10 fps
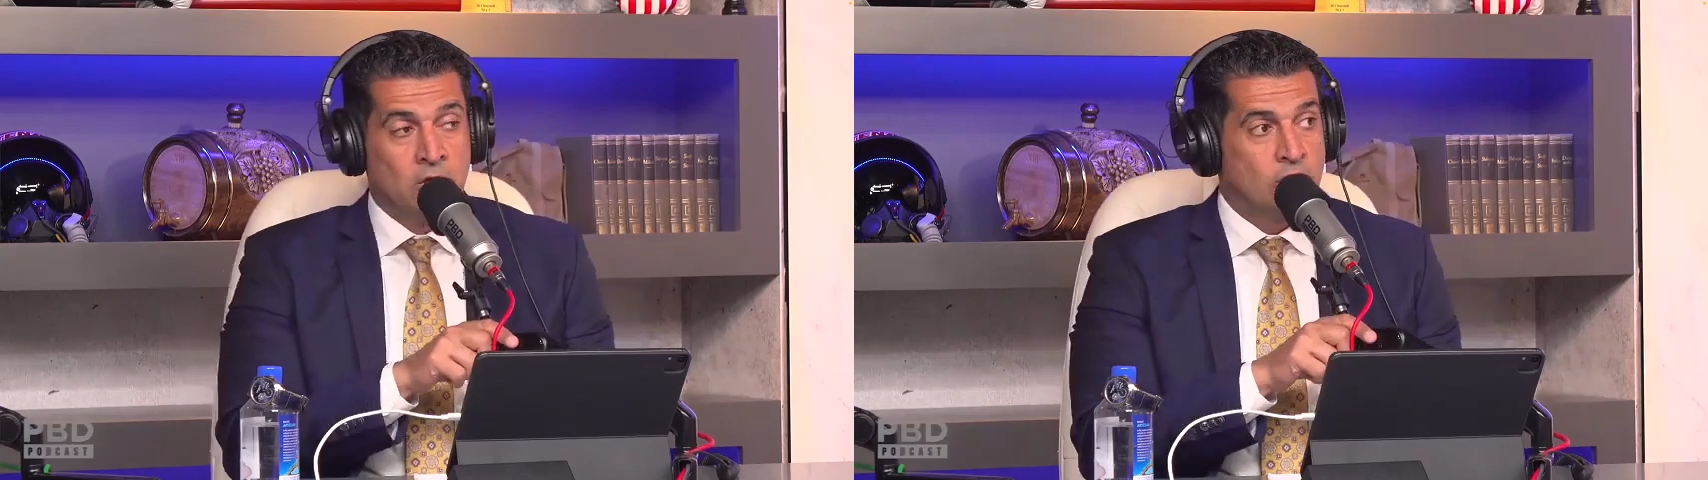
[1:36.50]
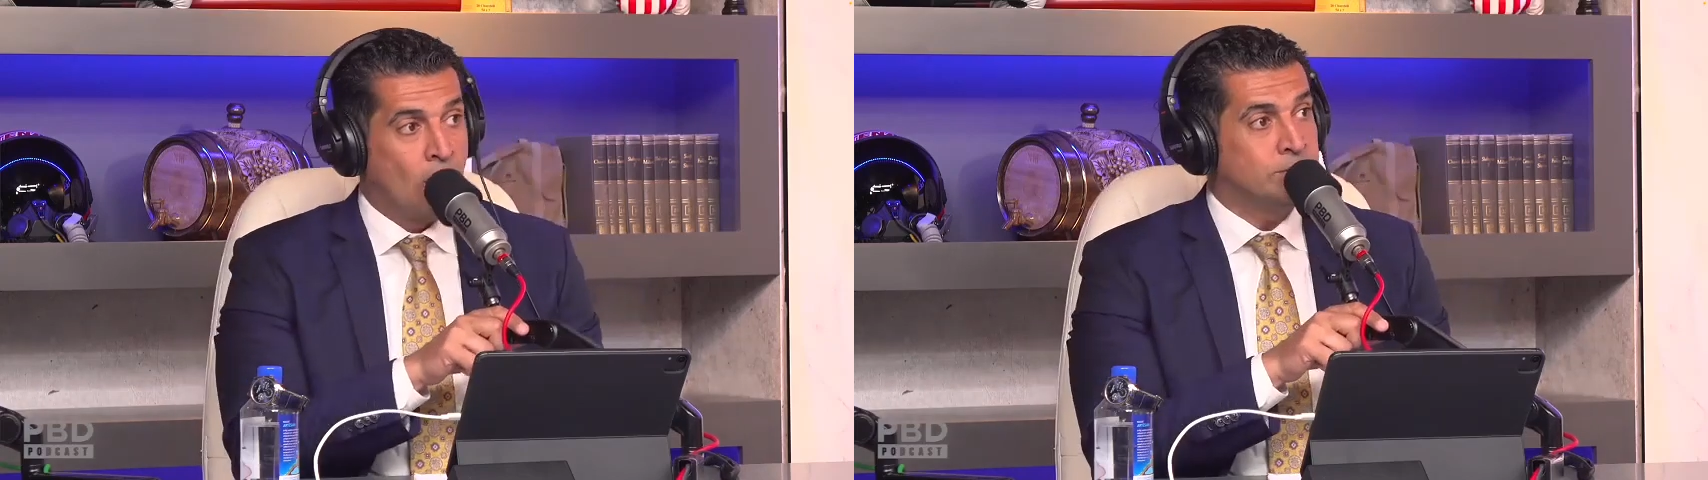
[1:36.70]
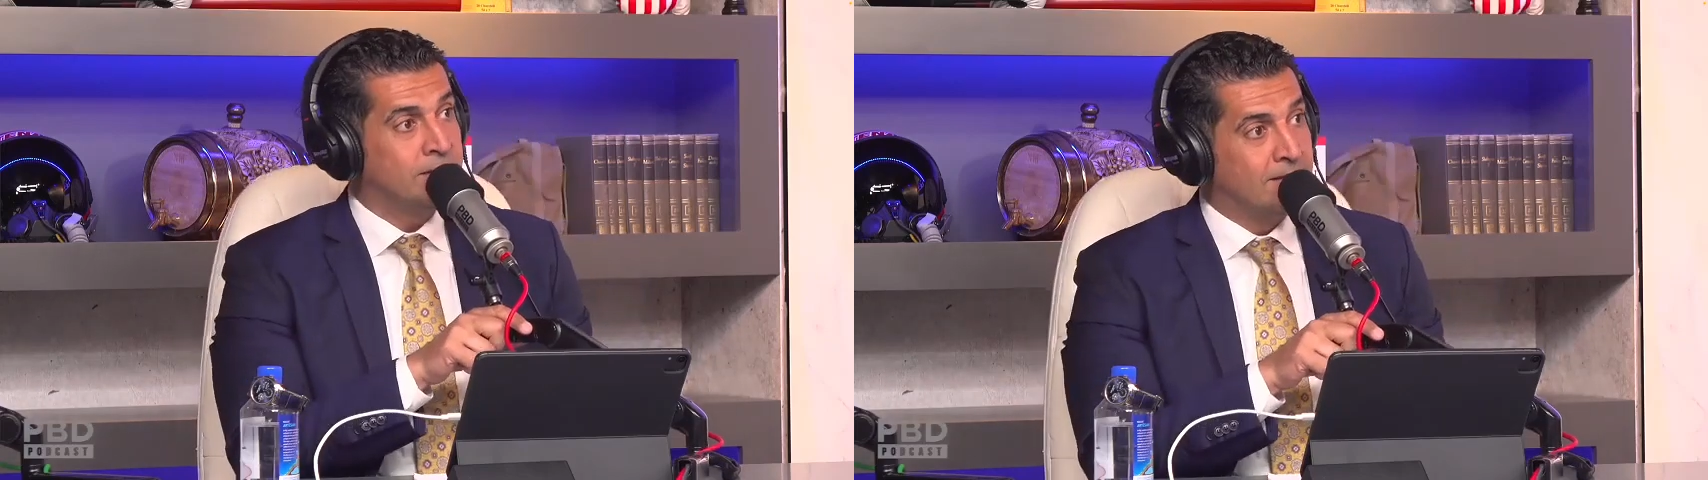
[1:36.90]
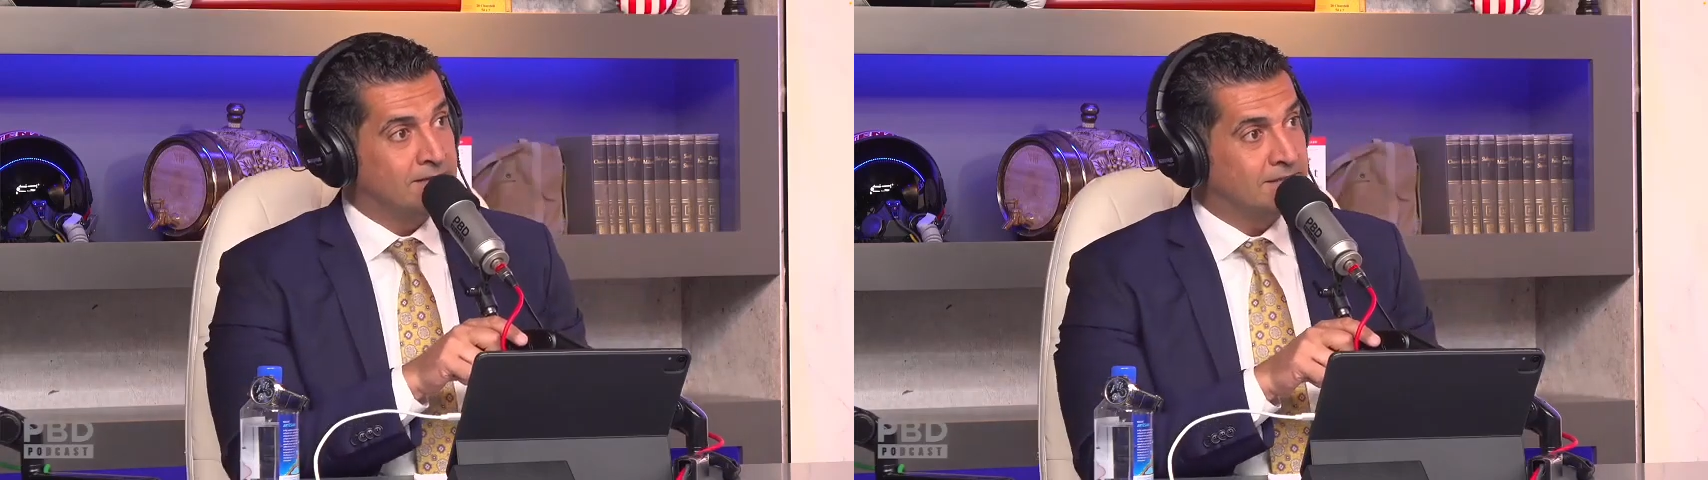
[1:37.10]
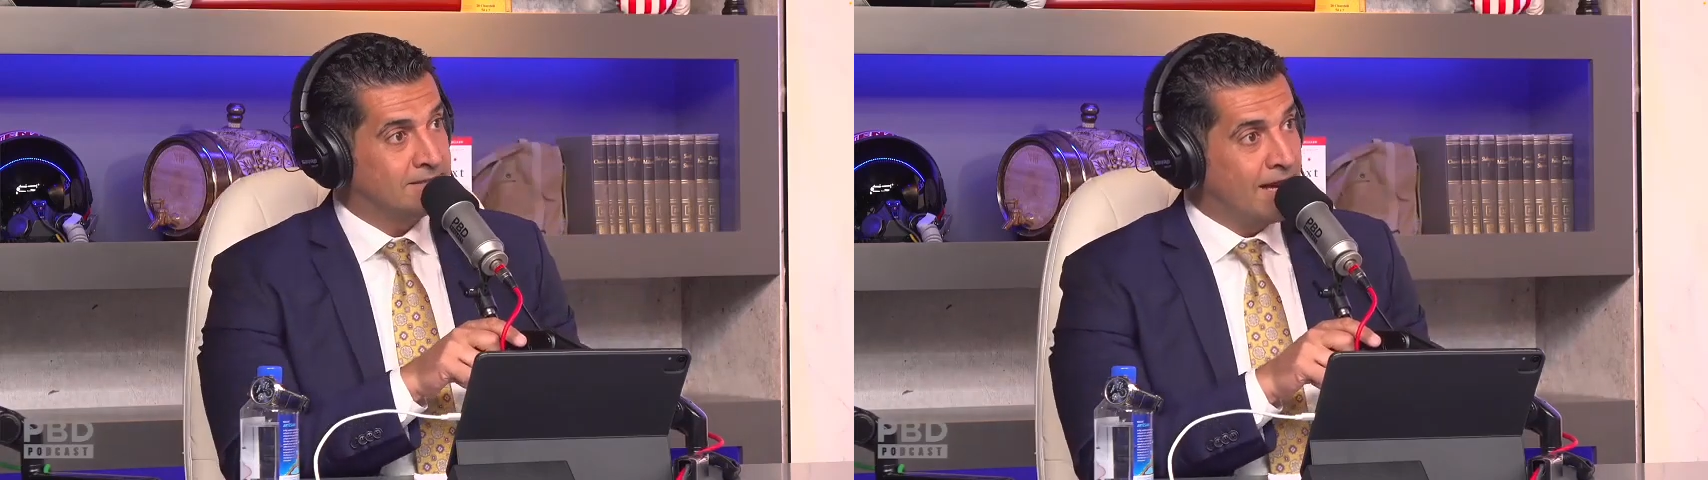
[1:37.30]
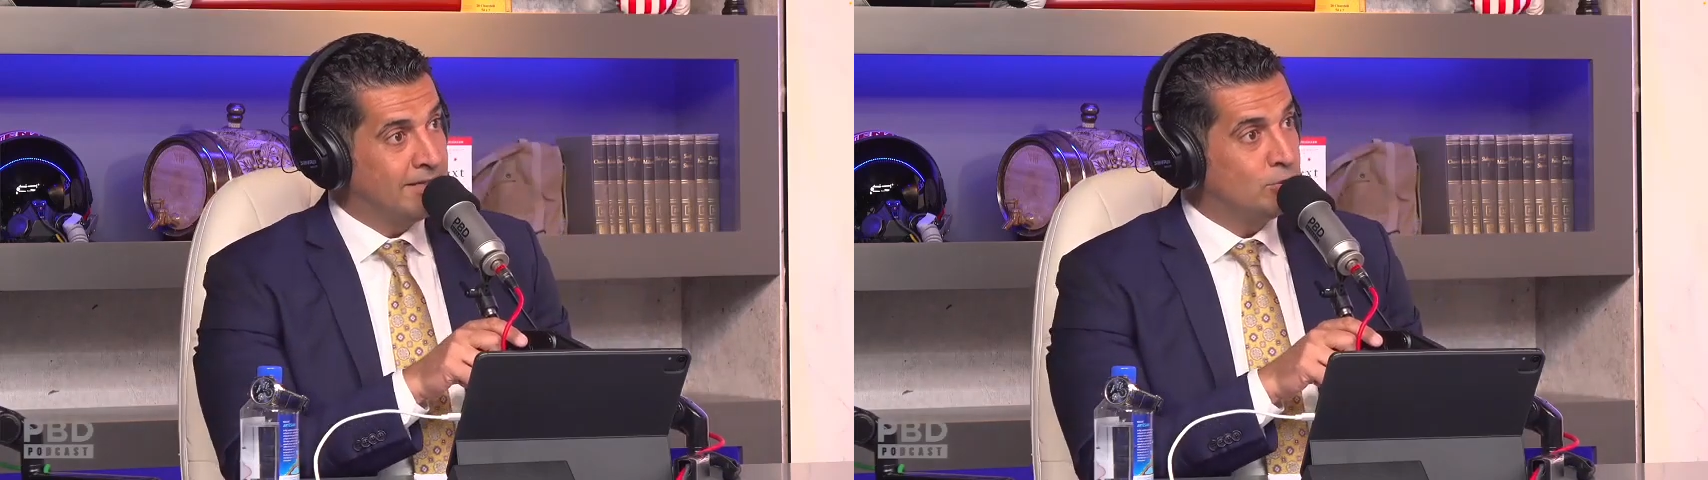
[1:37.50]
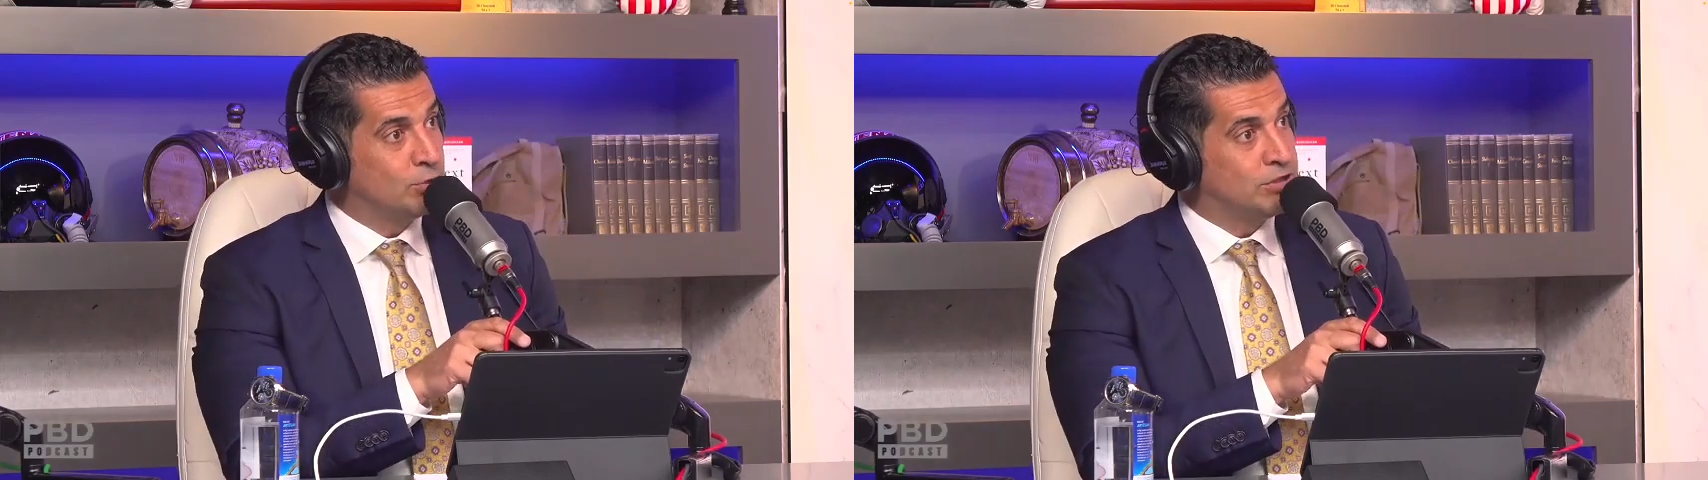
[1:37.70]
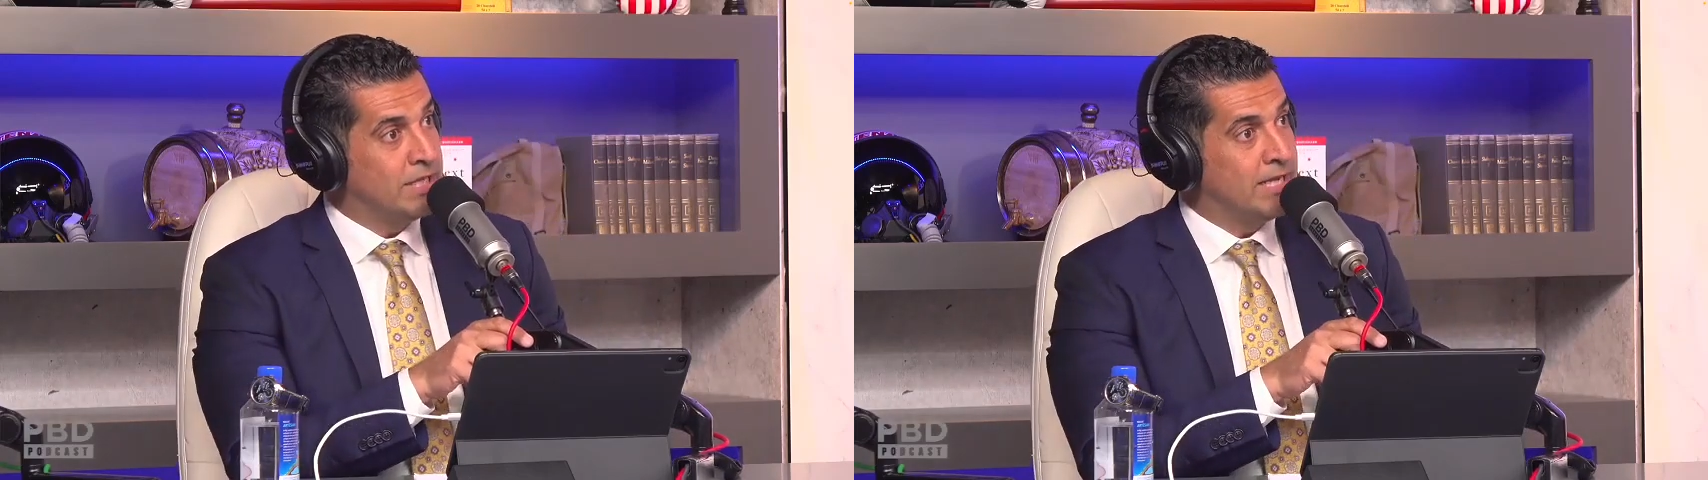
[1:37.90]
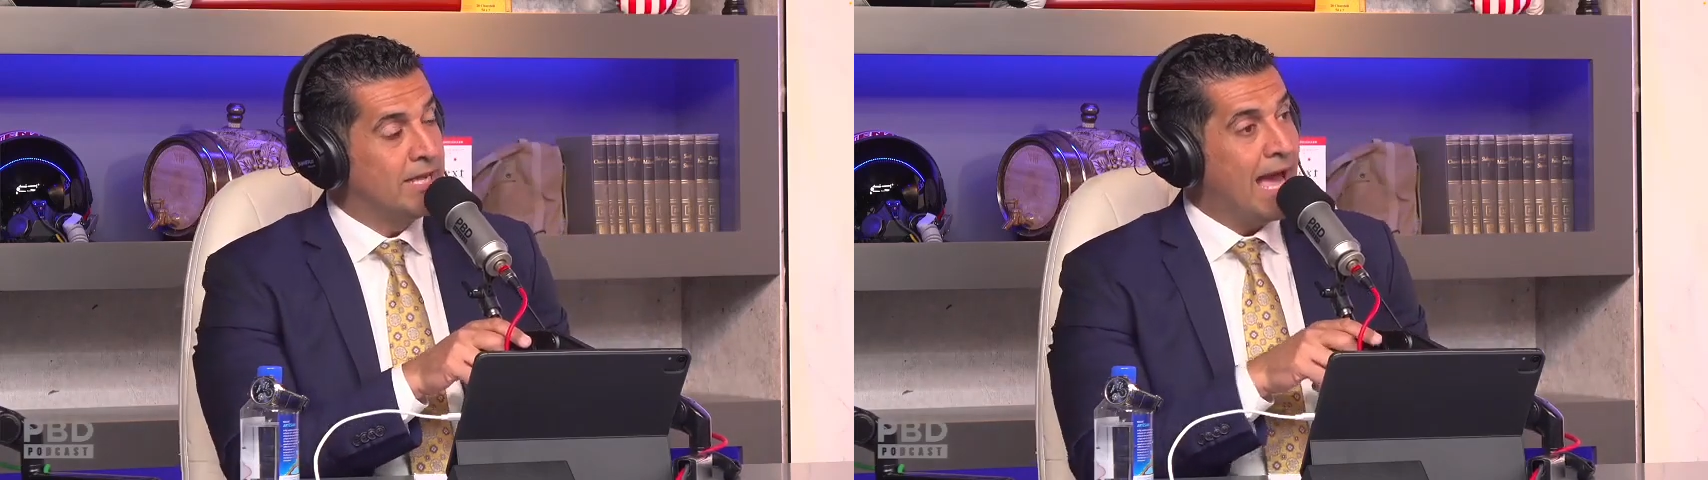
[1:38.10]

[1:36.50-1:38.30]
goes and does a study to see